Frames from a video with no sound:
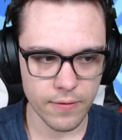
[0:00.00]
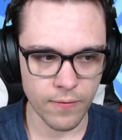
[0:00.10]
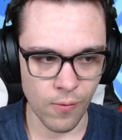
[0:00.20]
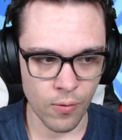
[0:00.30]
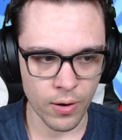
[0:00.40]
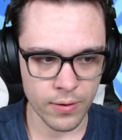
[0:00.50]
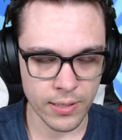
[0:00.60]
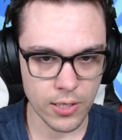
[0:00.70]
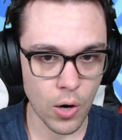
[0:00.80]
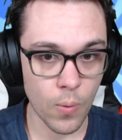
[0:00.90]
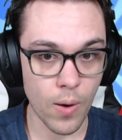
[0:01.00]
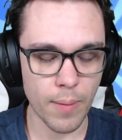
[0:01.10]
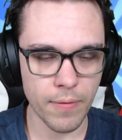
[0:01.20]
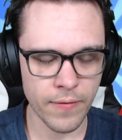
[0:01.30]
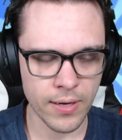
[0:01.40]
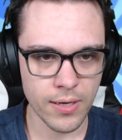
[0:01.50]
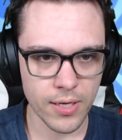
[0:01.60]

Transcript: or the co-op event,